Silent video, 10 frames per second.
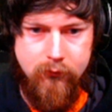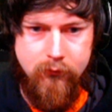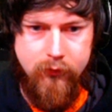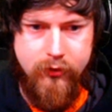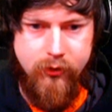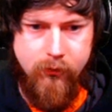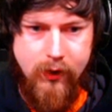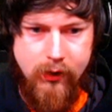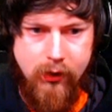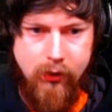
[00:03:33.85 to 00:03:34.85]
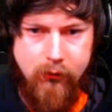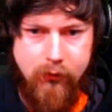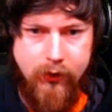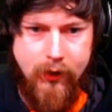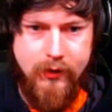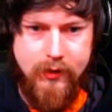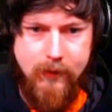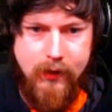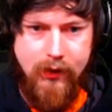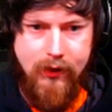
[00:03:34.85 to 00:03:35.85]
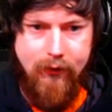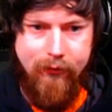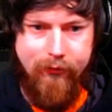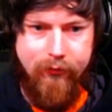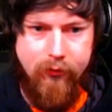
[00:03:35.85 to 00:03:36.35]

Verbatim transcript: Where's the radio? Okay, it's on my left.